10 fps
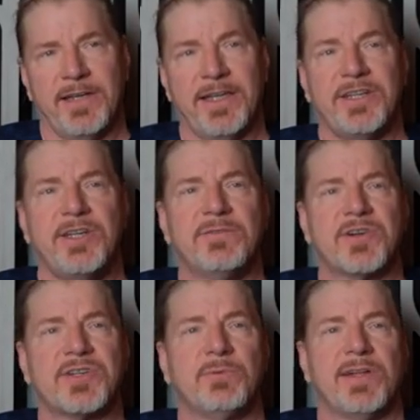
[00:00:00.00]
and the new
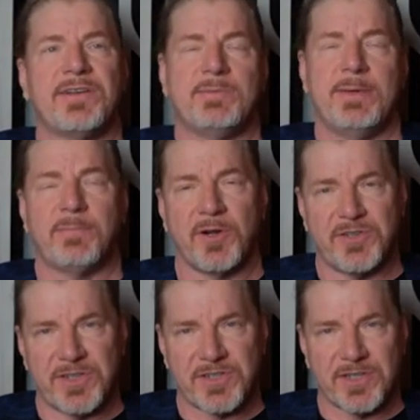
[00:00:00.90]
version will have to be
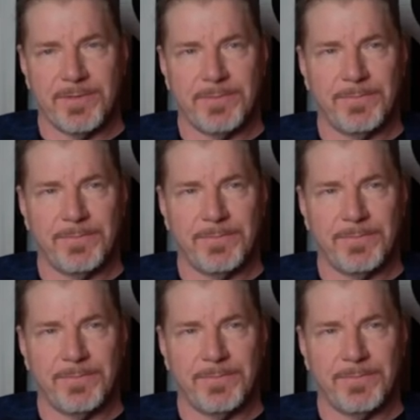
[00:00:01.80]
purchased.